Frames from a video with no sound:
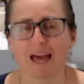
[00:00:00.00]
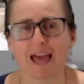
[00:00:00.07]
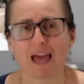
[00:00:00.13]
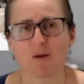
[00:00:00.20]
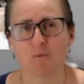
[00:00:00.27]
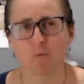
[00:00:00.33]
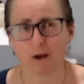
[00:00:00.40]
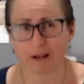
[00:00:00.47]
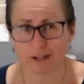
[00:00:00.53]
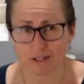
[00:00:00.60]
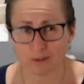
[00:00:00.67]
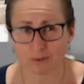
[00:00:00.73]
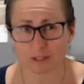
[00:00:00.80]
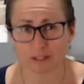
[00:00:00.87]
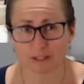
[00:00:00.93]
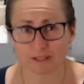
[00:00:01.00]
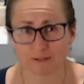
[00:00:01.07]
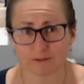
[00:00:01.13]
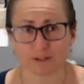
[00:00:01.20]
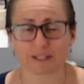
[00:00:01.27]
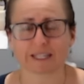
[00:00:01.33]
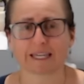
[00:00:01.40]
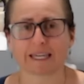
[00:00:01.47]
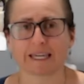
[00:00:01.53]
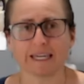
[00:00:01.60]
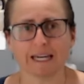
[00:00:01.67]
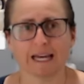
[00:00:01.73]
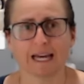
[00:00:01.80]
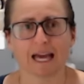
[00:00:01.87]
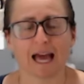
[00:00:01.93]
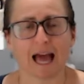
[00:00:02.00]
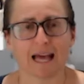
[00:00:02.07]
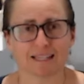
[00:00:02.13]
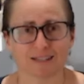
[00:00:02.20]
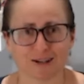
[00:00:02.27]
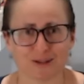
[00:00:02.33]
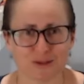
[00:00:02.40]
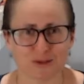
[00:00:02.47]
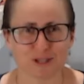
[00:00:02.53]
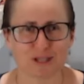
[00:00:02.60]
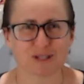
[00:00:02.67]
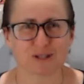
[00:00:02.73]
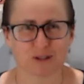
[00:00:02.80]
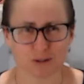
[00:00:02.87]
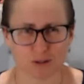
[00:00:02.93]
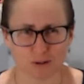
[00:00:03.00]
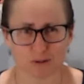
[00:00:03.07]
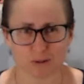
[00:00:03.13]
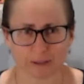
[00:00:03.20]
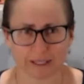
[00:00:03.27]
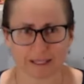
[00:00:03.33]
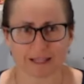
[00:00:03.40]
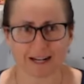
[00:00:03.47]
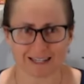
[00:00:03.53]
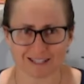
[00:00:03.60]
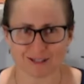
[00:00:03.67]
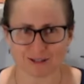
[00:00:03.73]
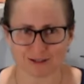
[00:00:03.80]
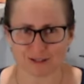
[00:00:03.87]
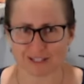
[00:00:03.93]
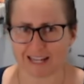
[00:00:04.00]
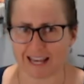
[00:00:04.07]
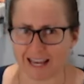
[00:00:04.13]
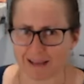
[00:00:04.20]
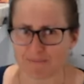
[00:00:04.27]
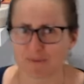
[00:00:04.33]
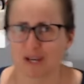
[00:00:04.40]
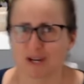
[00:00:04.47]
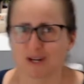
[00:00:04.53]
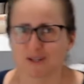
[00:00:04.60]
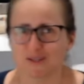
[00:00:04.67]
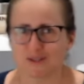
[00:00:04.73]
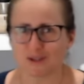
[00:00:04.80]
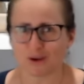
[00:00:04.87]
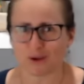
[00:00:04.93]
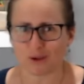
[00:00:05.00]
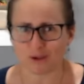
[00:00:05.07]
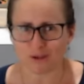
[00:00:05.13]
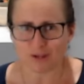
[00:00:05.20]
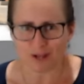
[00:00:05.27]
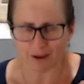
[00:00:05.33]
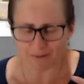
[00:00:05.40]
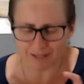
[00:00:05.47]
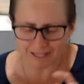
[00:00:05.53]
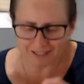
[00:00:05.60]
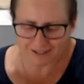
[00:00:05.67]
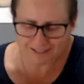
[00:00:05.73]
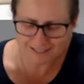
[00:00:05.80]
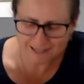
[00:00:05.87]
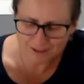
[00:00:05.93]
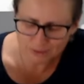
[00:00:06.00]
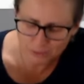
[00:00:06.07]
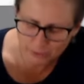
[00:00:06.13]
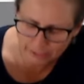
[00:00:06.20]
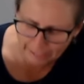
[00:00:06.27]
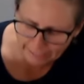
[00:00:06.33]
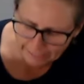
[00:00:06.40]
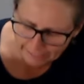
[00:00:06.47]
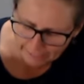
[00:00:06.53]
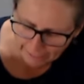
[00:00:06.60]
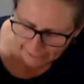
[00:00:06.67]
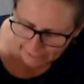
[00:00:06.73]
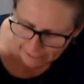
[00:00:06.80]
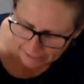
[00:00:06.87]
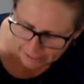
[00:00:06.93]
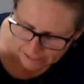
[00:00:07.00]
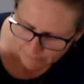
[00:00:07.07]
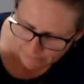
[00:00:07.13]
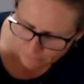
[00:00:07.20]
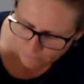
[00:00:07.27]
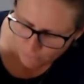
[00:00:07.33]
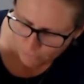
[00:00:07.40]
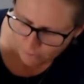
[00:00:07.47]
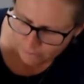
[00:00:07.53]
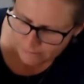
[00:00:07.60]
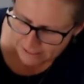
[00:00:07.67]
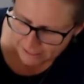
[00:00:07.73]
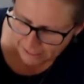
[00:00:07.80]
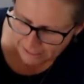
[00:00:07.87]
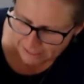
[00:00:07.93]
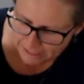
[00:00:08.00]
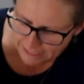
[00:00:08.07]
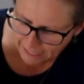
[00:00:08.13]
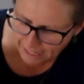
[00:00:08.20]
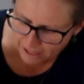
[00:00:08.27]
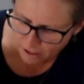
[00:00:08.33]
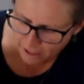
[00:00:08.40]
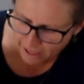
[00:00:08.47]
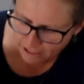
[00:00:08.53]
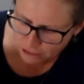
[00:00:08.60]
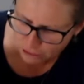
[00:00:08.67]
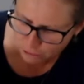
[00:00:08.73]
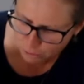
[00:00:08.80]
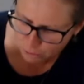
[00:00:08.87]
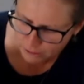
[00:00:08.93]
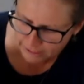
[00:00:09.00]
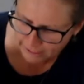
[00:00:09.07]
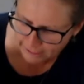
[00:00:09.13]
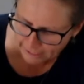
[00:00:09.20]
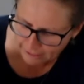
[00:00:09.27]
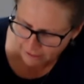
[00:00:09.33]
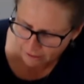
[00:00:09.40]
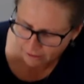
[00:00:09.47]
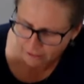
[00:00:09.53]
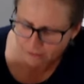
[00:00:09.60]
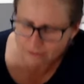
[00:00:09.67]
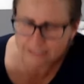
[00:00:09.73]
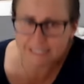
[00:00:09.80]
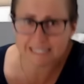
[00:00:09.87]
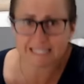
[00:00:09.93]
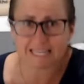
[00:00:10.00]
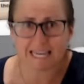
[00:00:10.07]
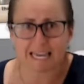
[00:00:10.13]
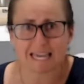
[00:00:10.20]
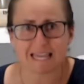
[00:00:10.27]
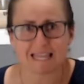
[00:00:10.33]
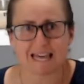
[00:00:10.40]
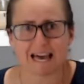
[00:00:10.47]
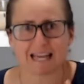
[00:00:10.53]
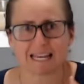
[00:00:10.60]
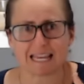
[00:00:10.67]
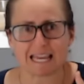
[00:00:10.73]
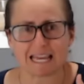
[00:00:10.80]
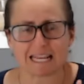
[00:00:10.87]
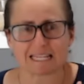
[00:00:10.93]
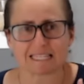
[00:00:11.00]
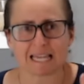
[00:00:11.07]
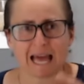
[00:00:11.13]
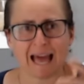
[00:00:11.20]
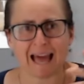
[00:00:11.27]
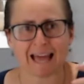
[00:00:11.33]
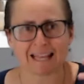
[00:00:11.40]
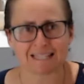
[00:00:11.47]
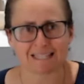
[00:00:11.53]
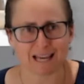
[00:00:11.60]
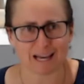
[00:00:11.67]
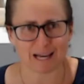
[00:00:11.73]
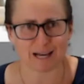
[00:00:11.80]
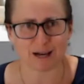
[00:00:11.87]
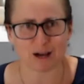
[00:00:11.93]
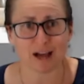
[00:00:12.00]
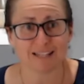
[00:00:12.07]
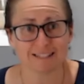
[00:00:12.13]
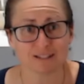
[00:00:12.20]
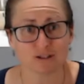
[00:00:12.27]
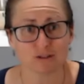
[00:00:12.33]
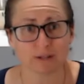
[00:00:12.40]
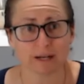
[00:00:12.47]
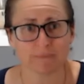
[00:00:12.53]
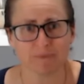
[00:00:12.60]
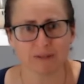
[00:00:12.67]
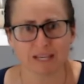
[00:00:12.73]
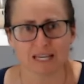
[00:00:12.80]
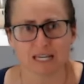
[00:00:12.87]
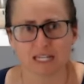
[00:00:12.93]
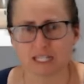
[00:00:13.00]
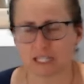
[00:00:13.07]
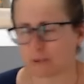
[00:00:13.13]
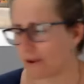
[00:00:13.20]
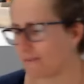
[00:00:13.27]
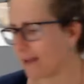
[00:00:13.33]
and what I do a little differently as I do this usually that I didn't do today. So I'm gonna go start cooking. And before I've started today, I actually looked ahead and I could see that it had icing sugar. So I've